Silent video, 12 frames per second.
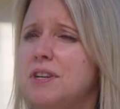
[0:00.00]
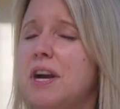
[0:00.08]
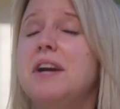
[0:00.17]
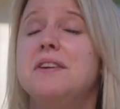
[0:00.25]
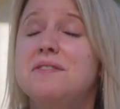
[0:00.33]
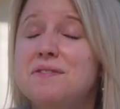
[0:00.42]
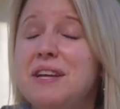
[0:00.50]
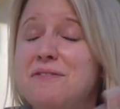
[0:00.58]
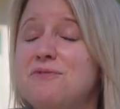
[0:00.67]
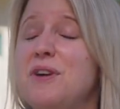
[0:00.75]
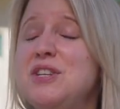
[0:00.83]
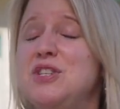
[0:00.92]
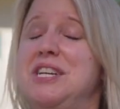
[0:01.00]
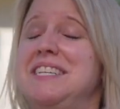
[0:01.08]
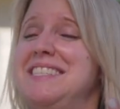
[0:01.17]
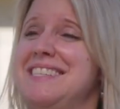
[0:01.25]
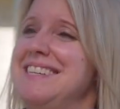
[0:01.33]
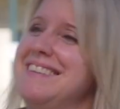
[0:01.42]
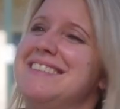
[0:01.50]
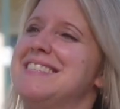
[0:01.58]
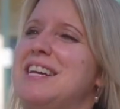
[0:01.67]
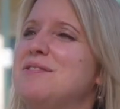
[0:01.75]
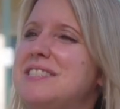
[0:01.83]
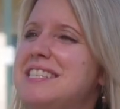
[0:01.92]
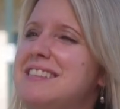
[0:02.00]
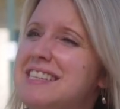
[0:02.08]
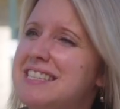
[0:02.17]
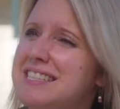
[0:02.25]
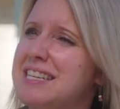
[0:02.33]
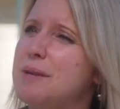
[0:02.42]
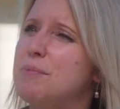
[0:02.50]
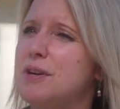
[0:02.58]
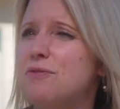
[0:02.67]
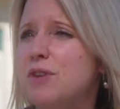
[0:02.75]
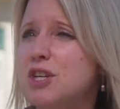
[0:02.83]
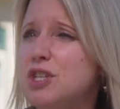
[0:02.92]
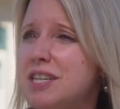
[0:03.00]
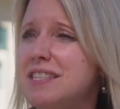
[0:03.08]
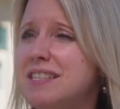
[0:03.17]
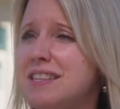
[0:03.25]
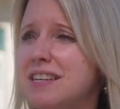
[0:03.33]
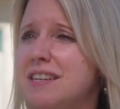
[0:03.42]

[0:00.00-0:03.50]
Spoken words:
kind of like freshness. It sounds silly to say, but a freshness in the